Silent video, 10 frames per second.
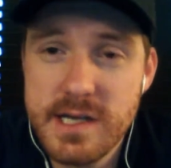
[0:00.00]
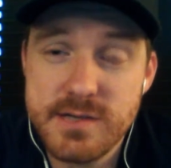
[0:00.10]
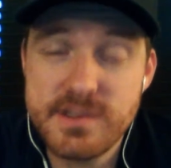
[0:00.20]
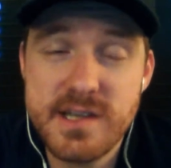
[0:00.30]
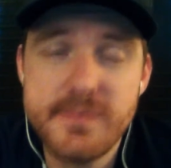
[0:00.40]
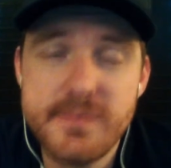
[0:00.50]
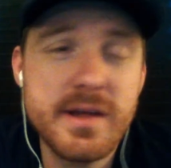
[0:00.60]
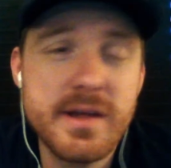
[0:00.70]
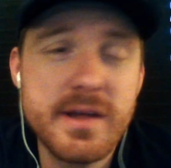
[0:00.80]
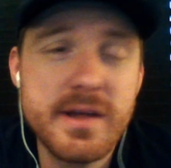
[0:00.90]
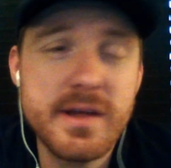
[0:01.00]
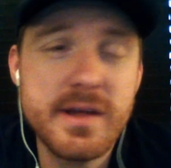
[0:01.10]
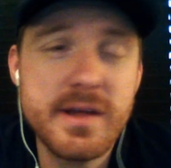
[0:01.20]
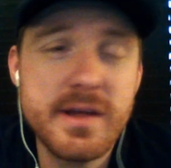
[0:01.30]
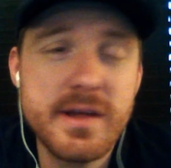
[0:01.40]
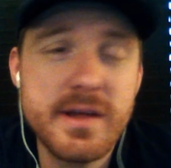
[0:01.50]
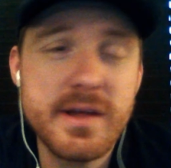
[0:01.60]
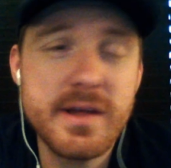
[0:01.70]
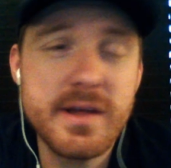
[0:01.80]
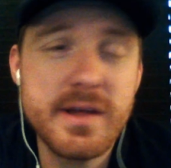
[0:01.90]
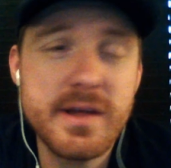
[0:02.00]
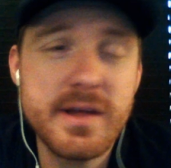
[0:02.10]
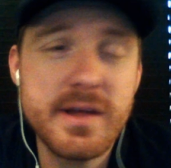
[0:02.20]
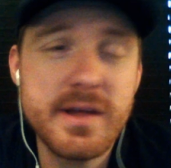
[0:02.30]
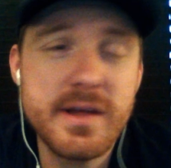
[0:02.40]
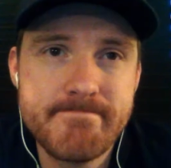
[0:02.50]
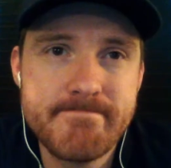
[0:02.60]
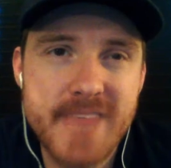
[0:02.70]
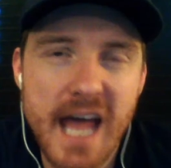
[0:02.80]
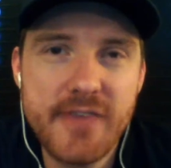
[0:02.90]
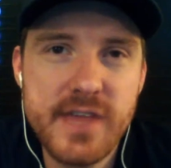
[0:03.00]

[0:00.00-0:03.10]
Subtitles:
So it's going to be another, I